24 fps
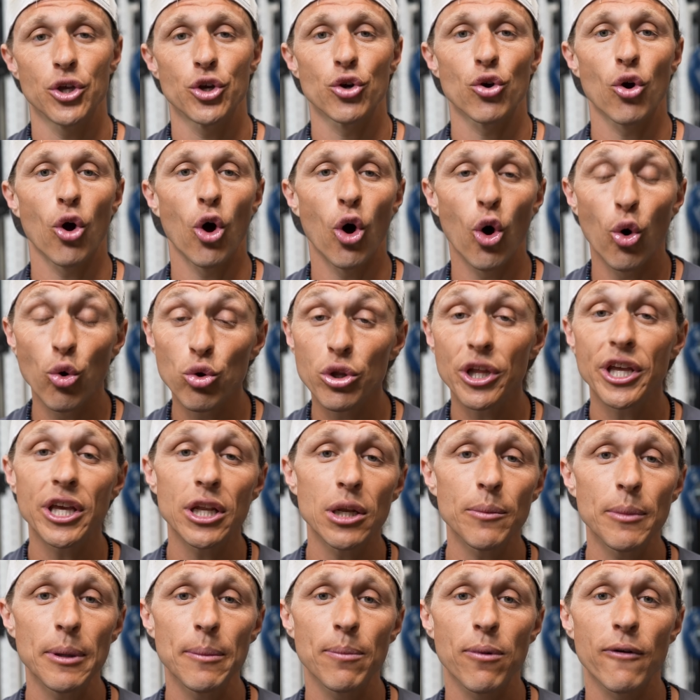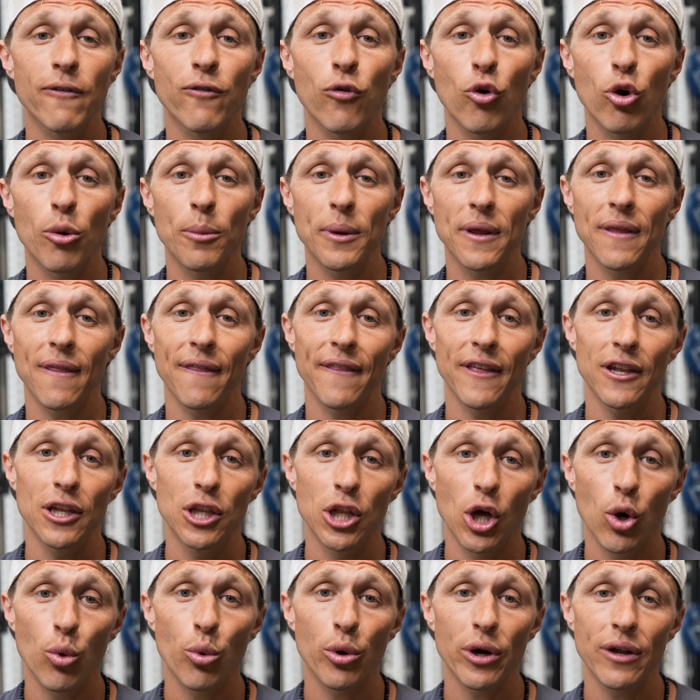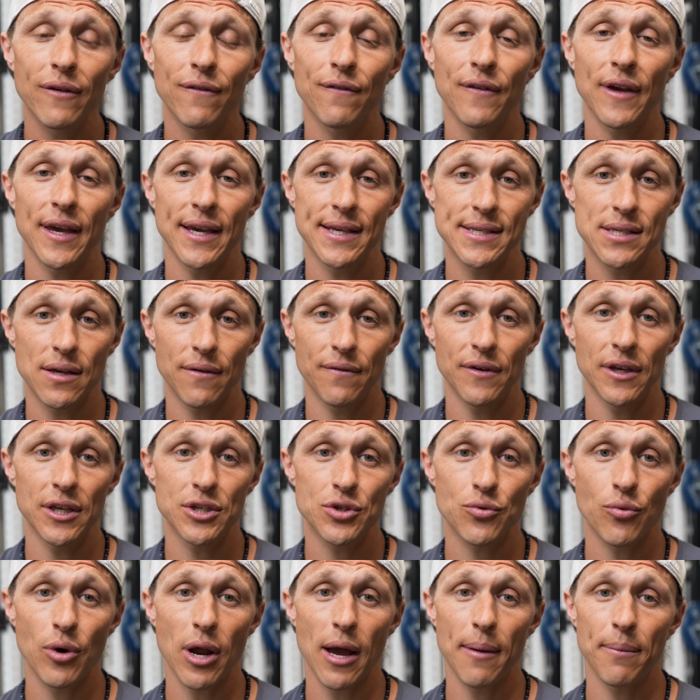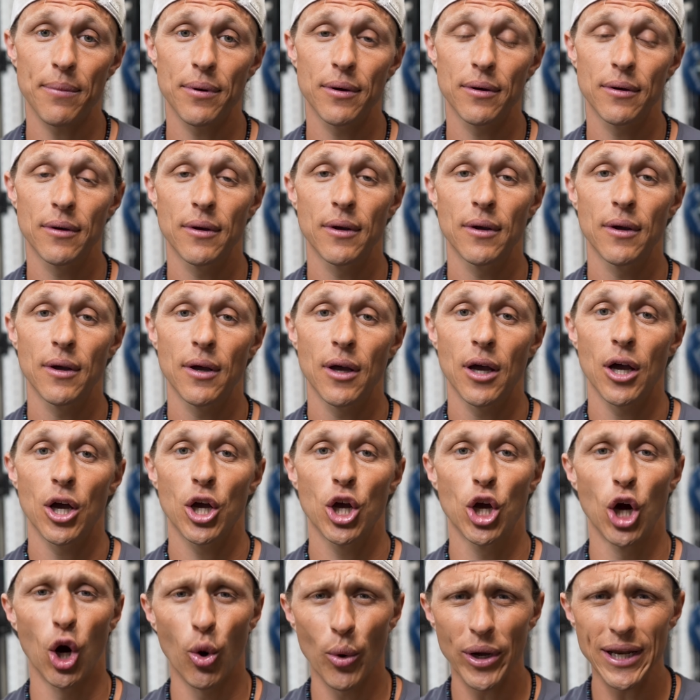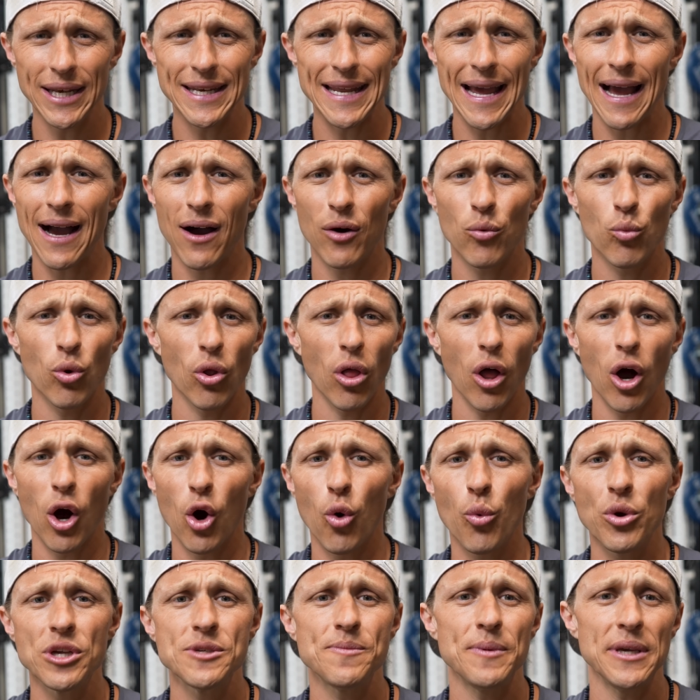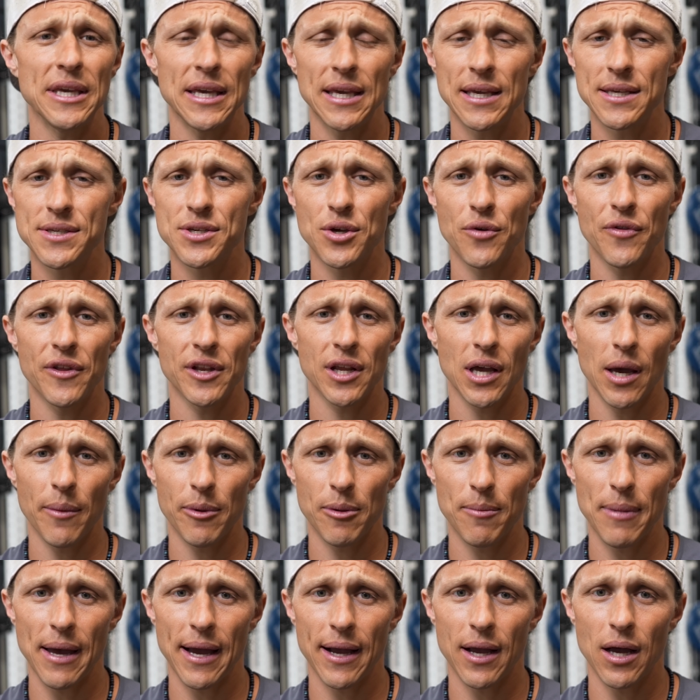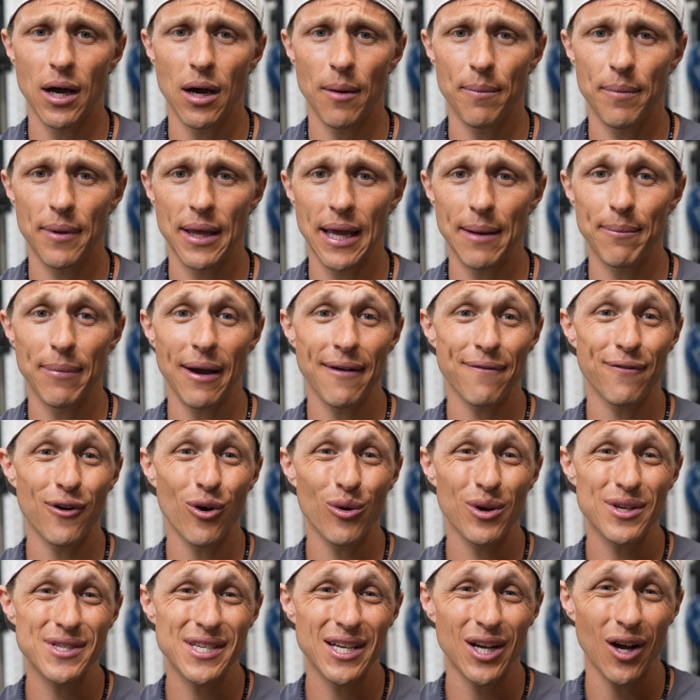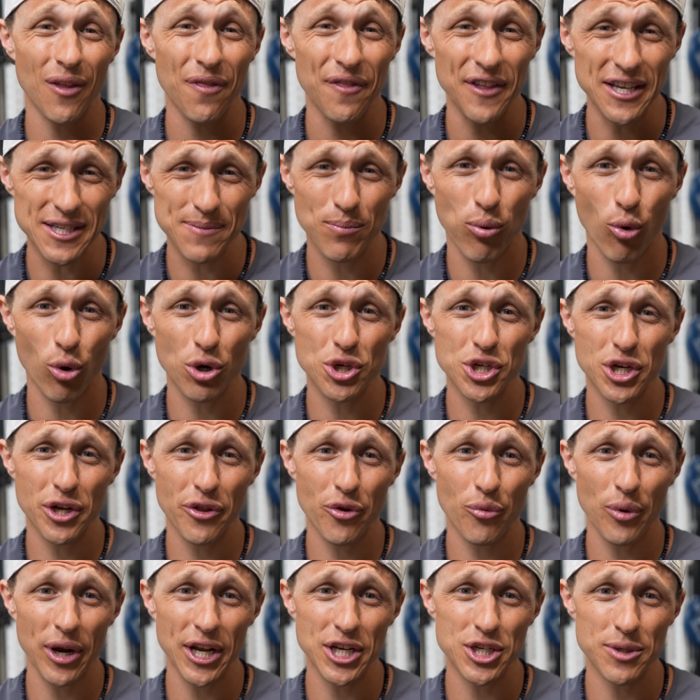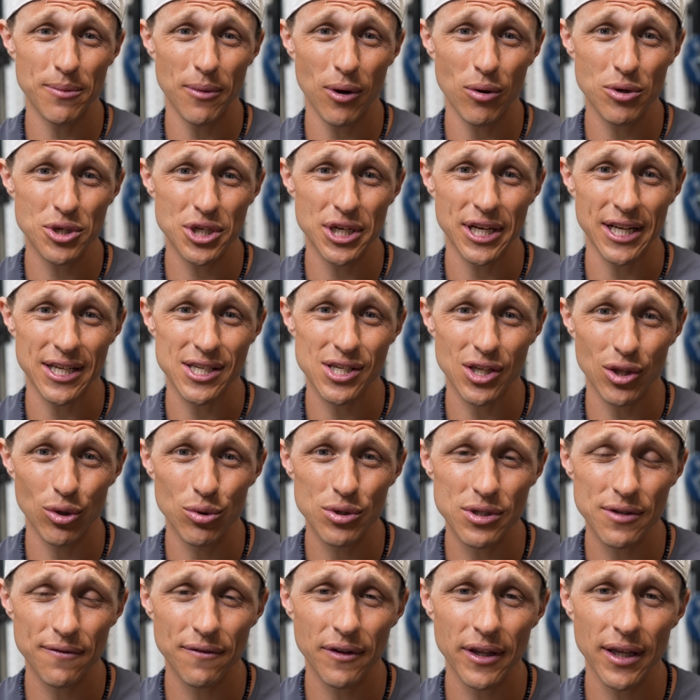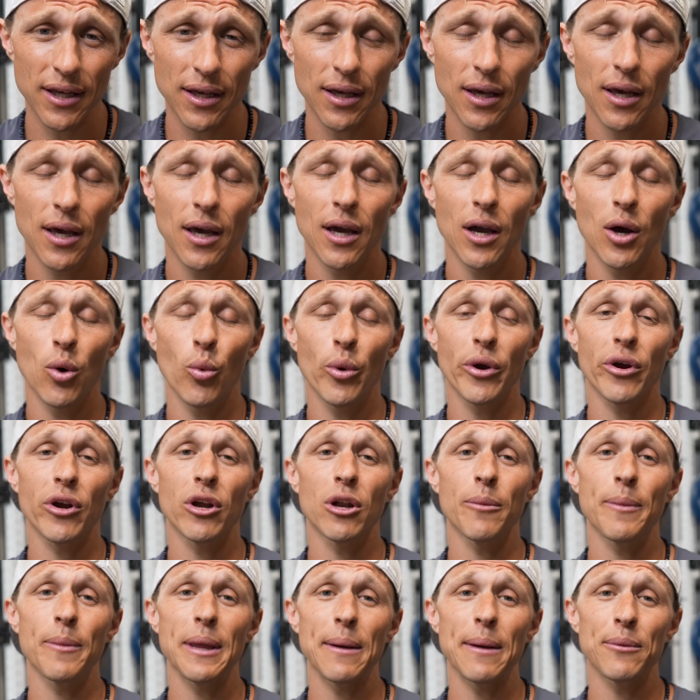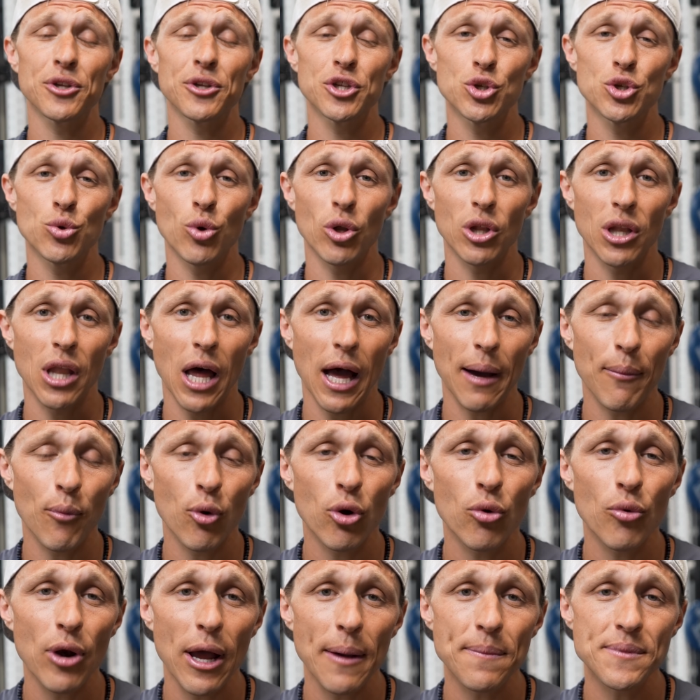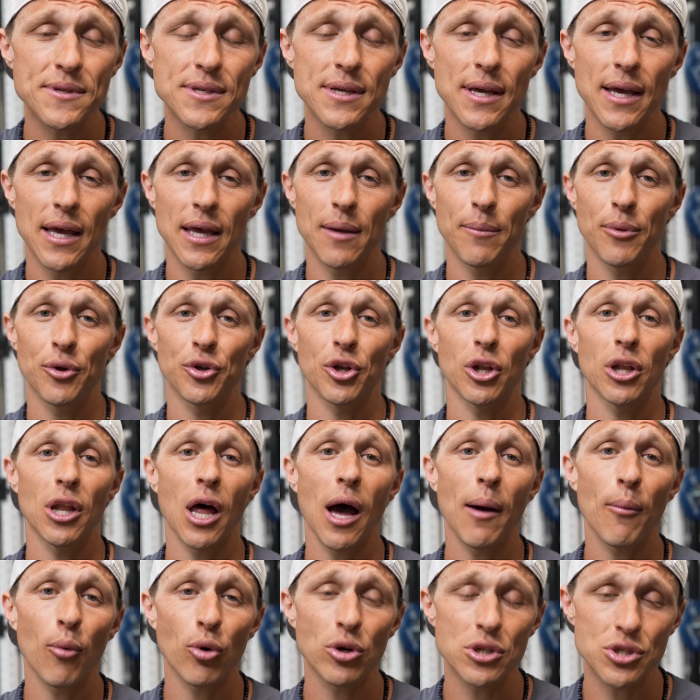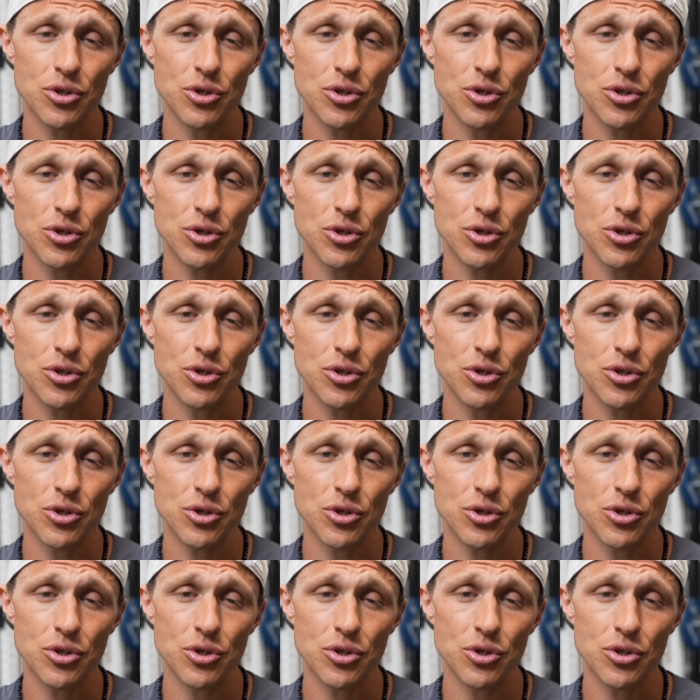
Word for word: You're only gonna be performing the lowering phase of each rep. Going down will always be easier than coming back up. And by focusing on this portion of the range of motion exclusively, we're gonna be able to do a lot more reps and build a lot more